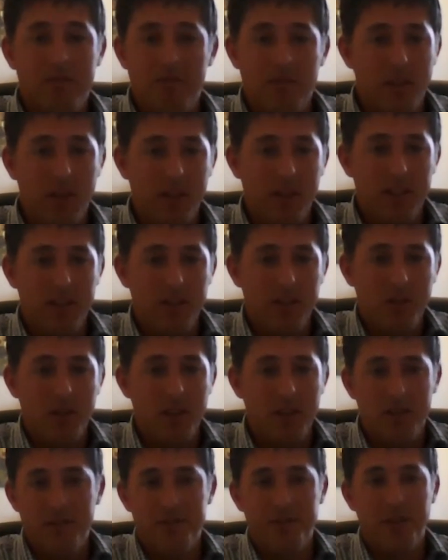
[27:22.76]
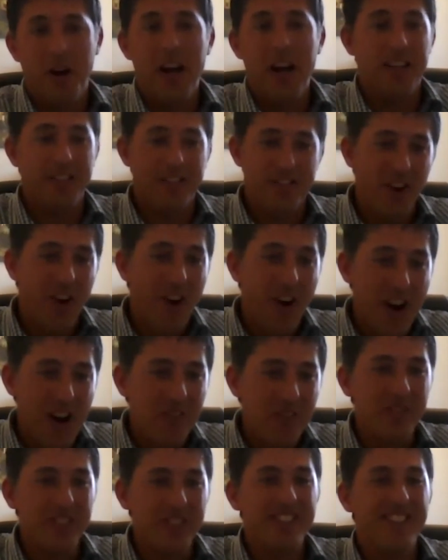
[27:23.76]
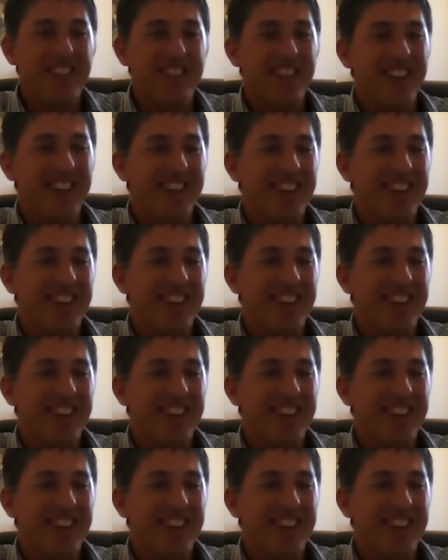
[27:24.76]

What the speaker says: look into it if I had time